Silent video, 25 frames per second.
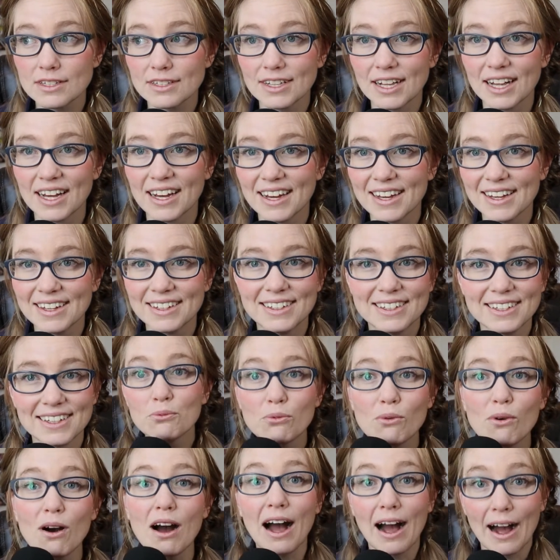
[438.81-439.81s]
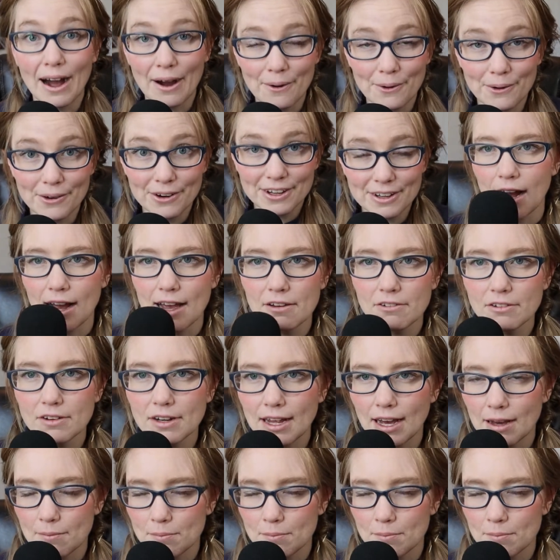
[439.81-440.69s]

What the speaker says: Like, wow. I haven't